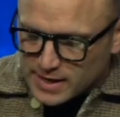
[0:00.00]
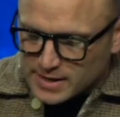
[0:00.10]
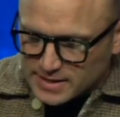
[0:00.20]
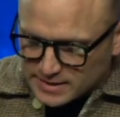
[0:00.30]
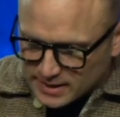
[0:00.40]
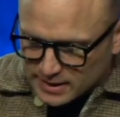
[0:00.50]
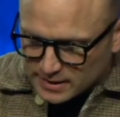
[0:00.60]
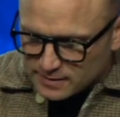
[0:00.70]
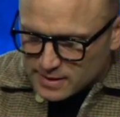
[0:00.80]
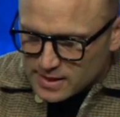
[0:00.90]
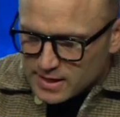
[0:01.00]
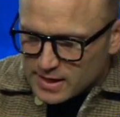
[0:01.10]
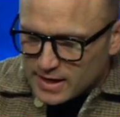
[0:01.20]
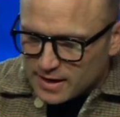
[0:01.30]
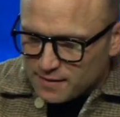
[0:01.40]
and he did it,
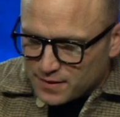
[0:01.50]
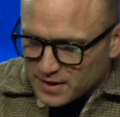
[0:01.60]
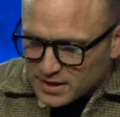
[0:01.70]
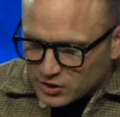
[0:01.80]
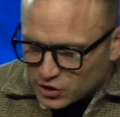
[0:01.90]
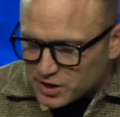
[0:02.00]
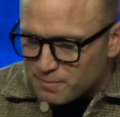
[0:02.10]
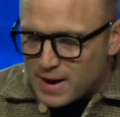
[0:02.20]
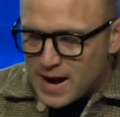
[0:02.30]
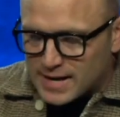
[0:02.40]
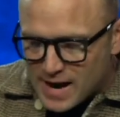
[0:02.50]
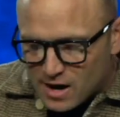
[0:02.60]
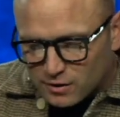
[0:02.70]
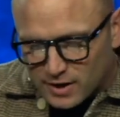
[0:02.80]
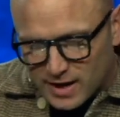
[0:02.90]
and then he took it back
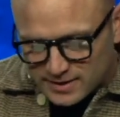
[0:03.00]
out